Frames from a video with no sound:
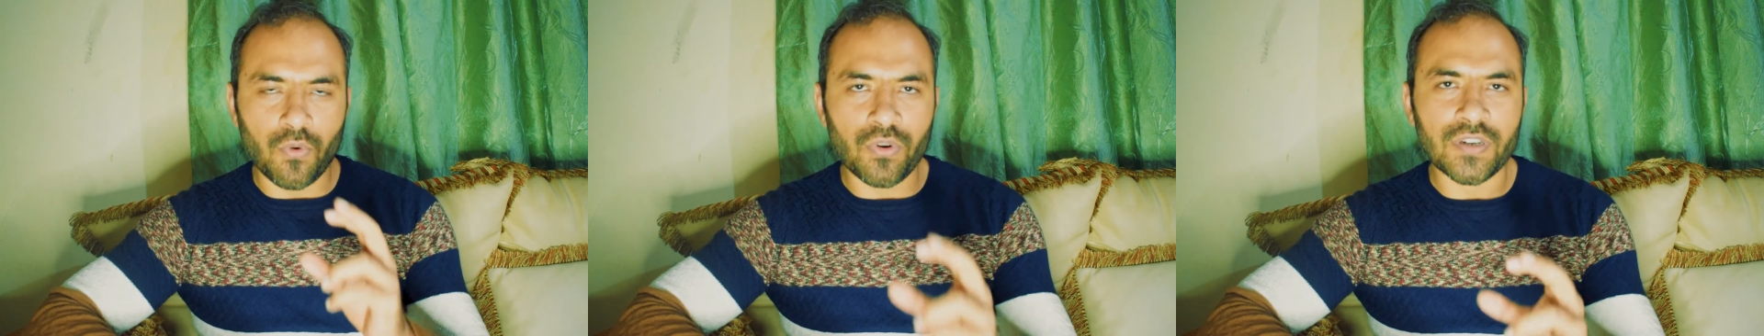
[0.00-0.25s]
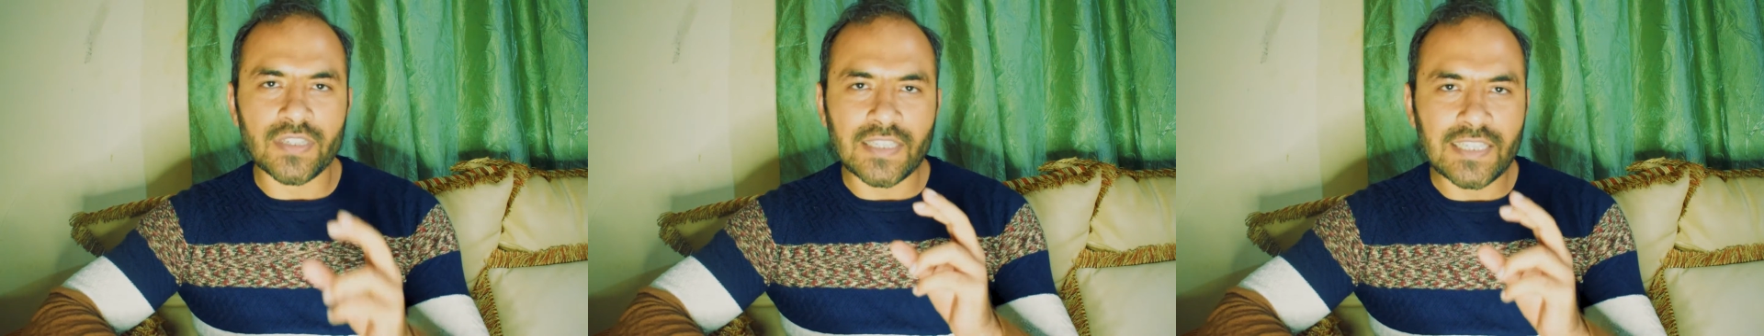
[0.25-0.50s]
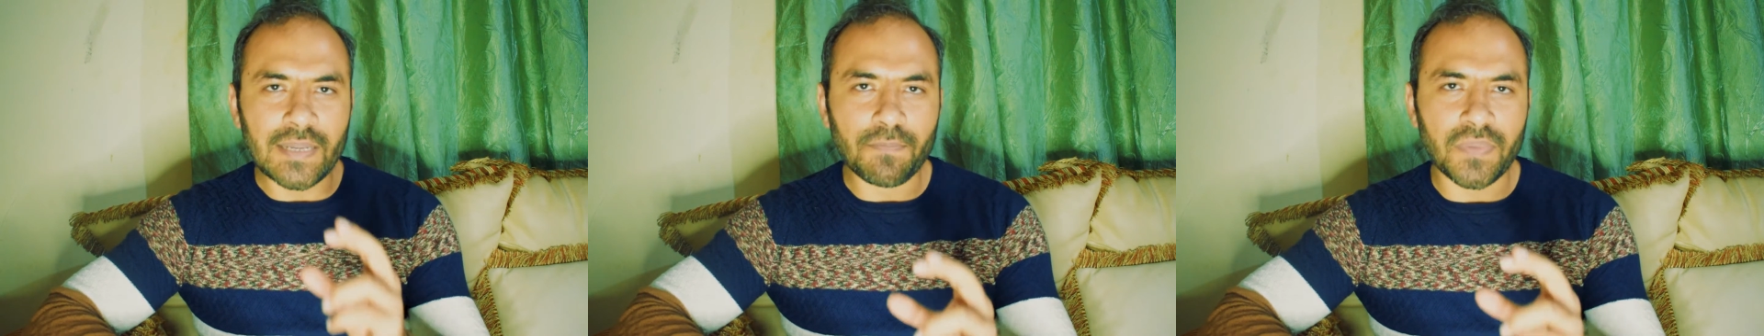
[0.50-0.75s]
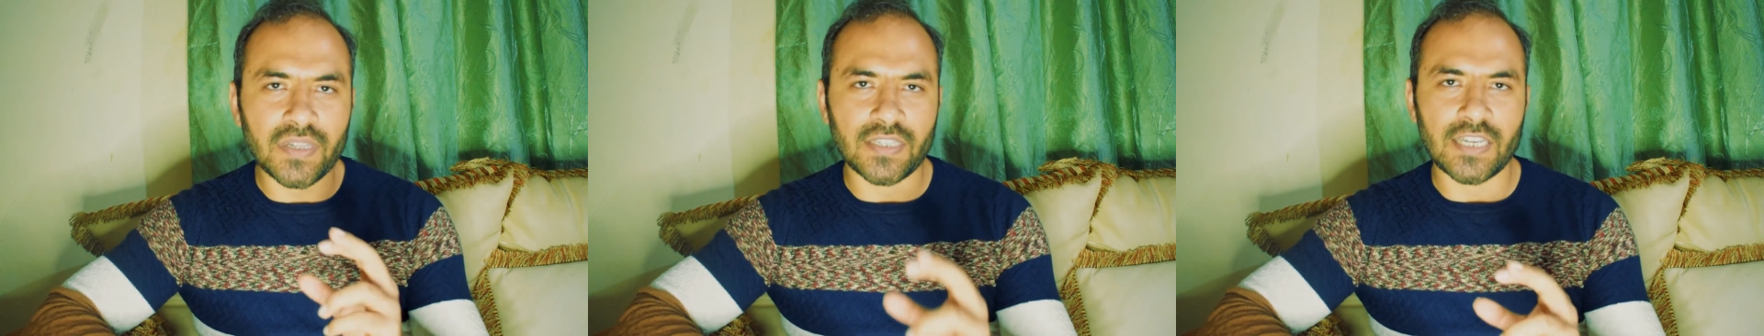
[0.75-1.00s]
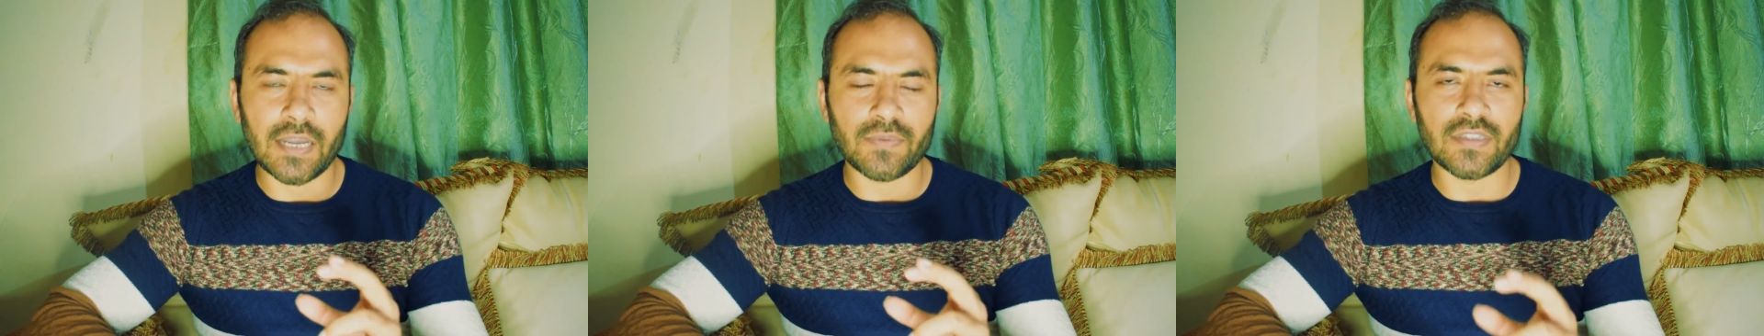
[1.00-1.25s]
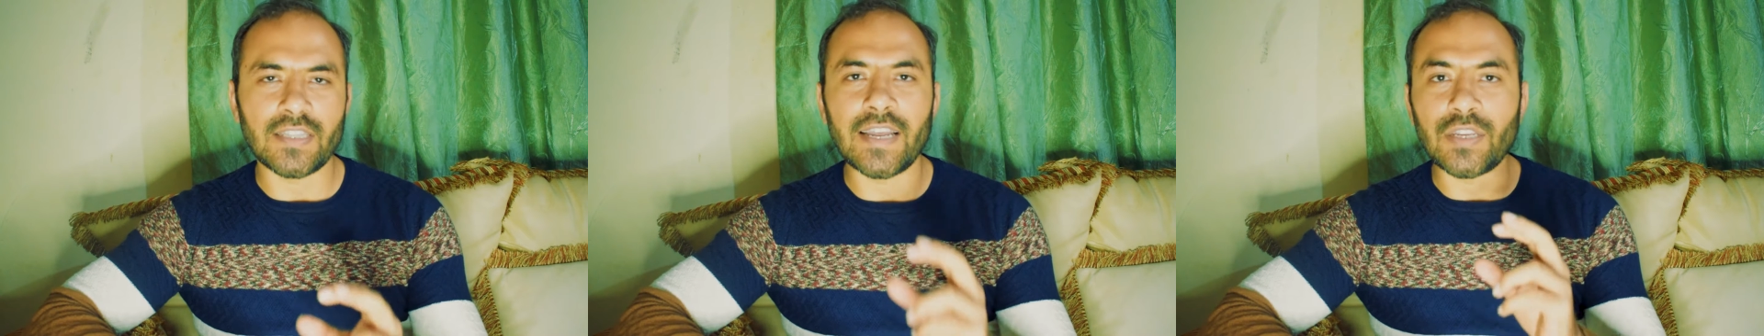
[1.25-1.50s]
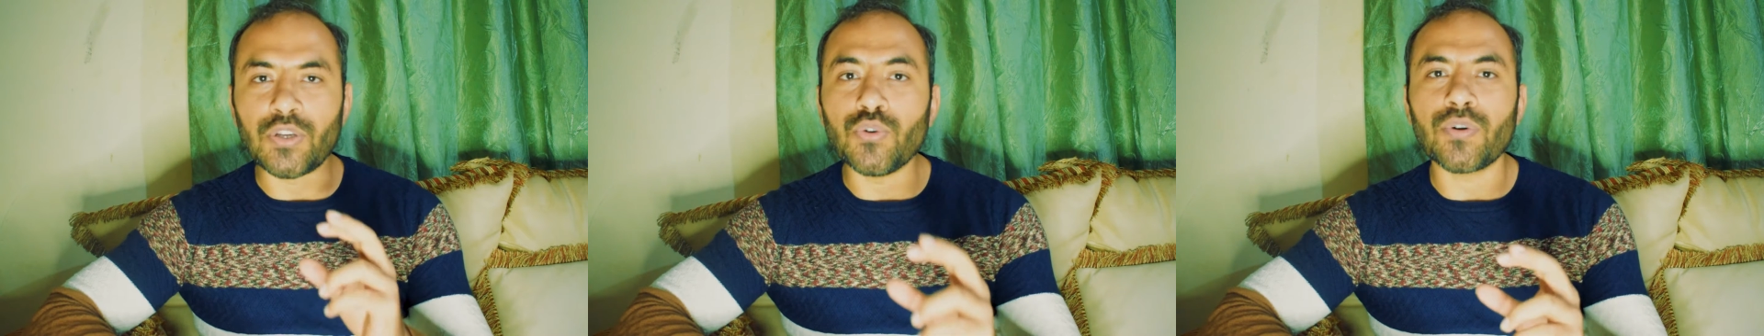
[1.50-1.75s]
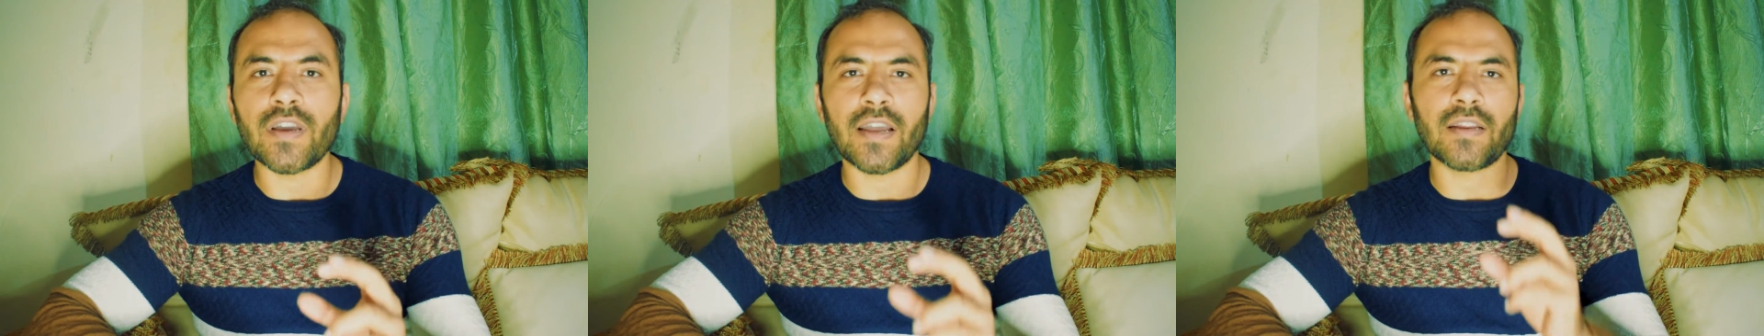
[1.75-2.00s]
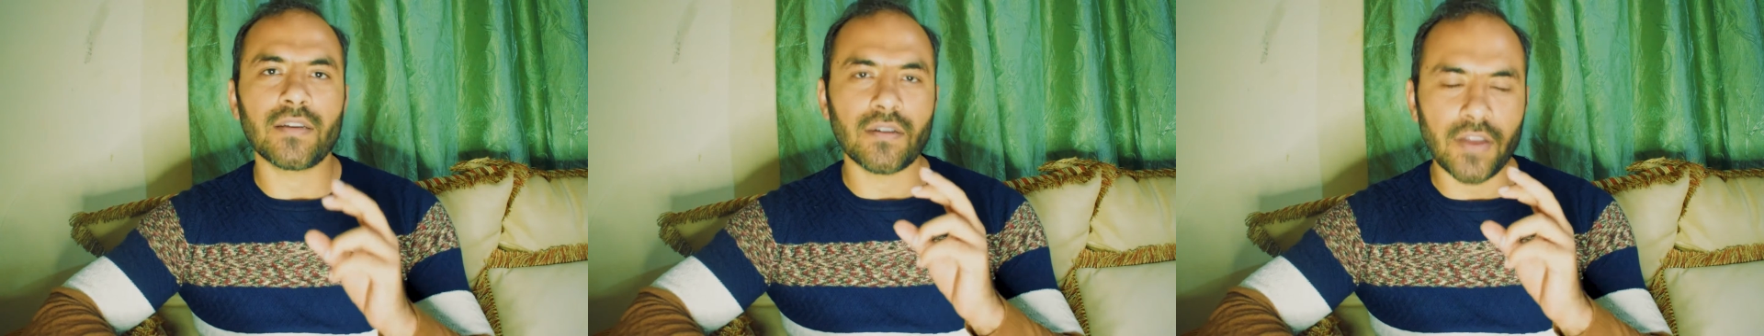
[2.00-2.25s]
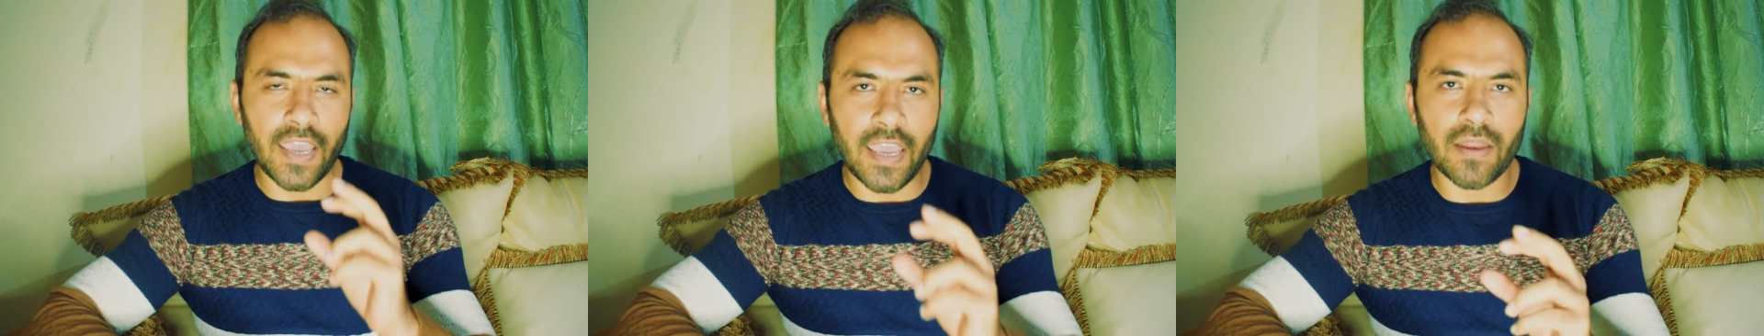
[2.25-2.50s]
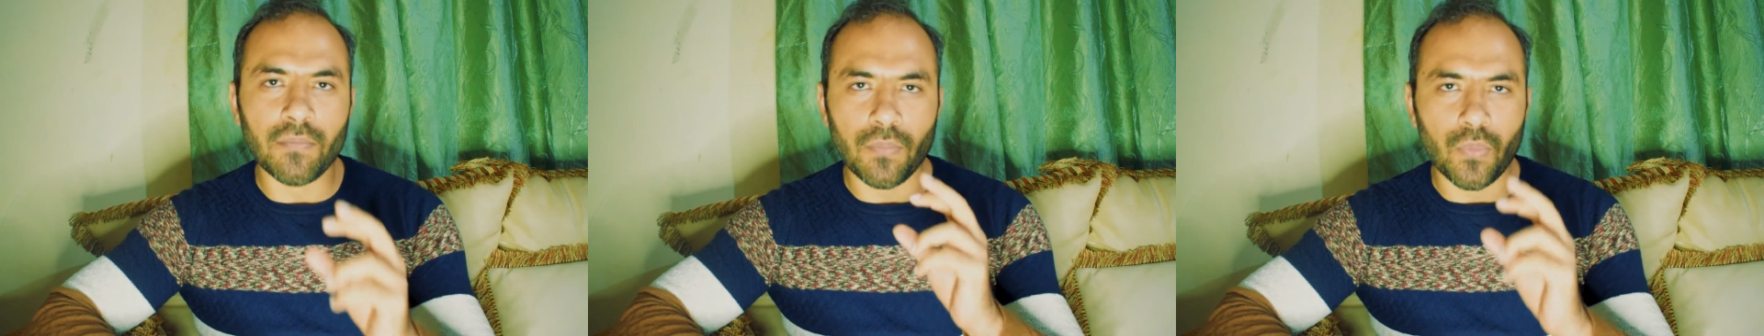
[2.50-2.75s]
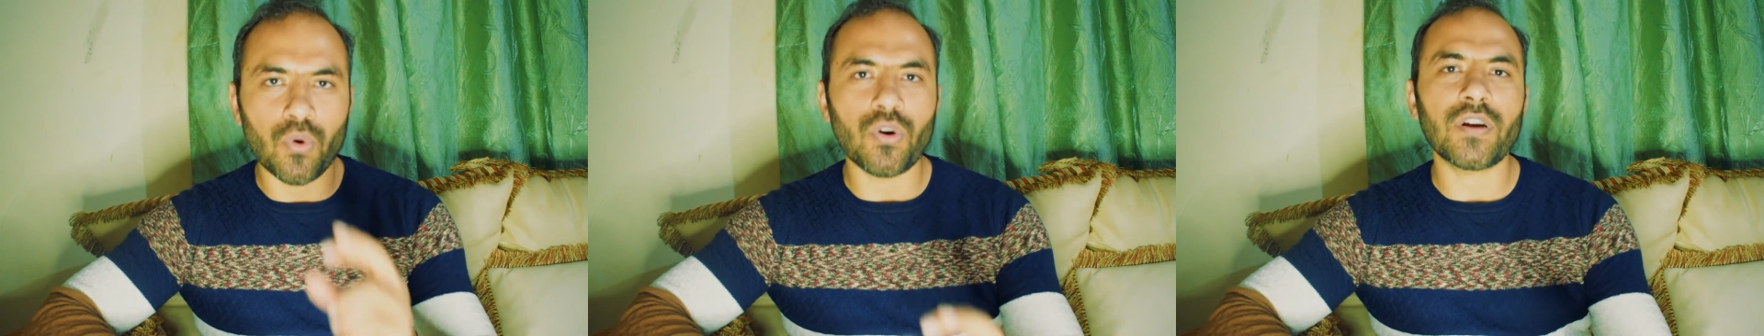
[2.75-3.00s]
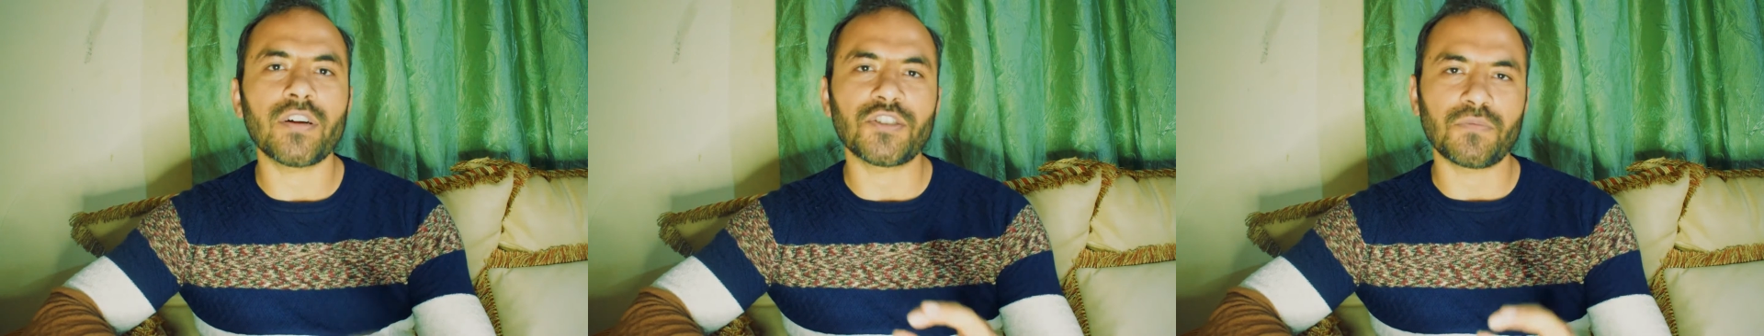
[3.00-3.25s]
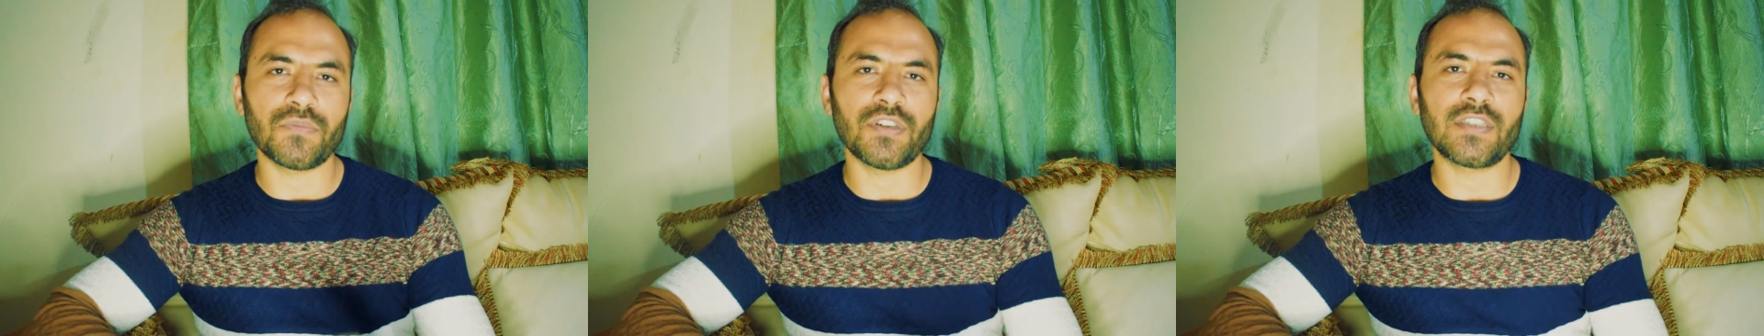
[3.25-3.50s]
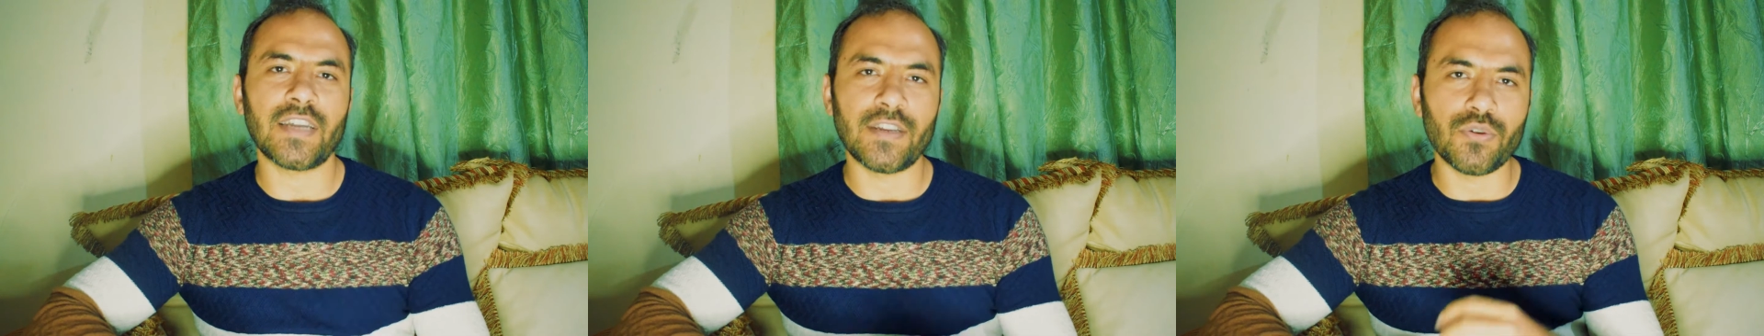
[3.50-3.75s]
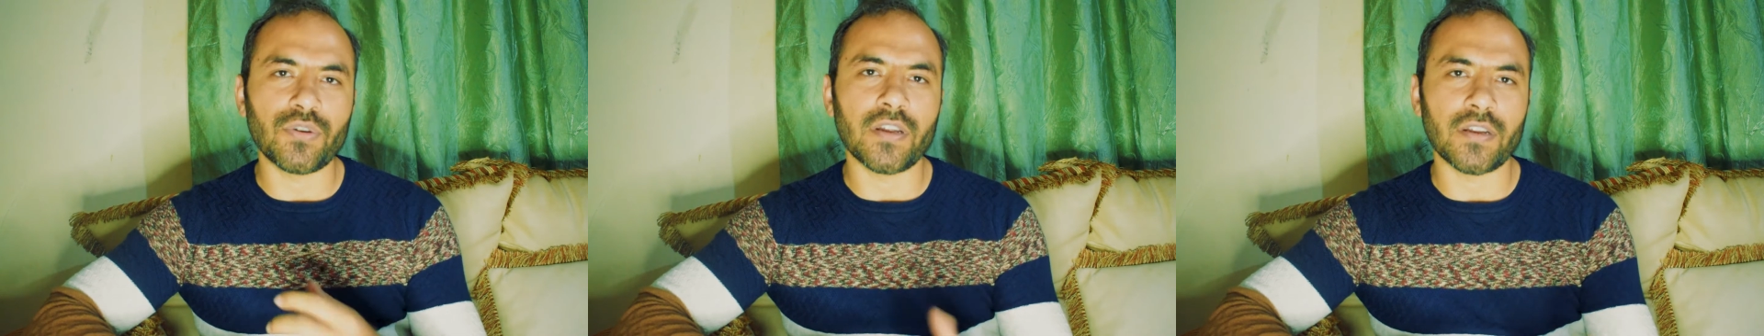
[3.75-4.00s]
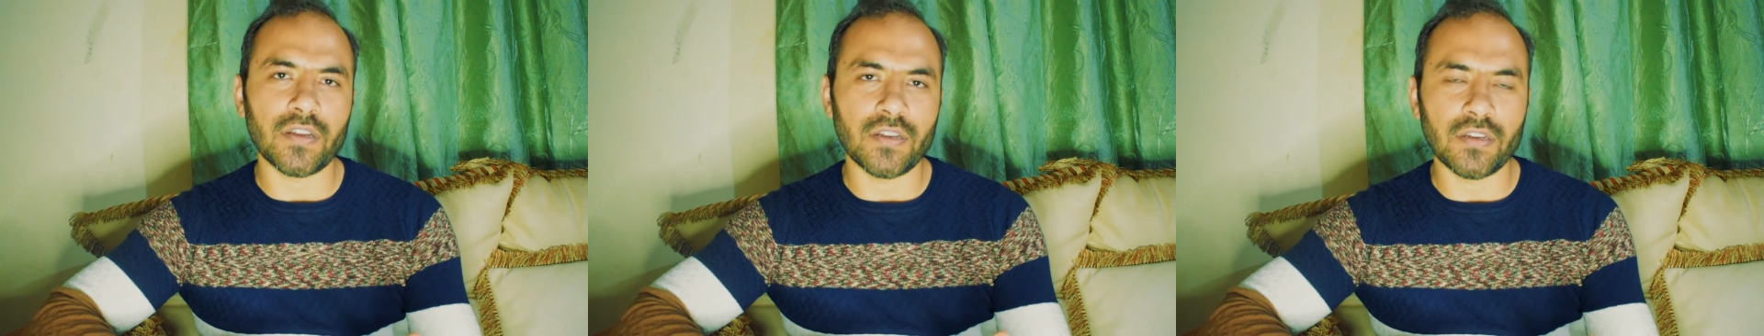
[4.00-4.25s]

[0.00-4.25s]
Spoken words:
simple steps, then you can gain more customers and you can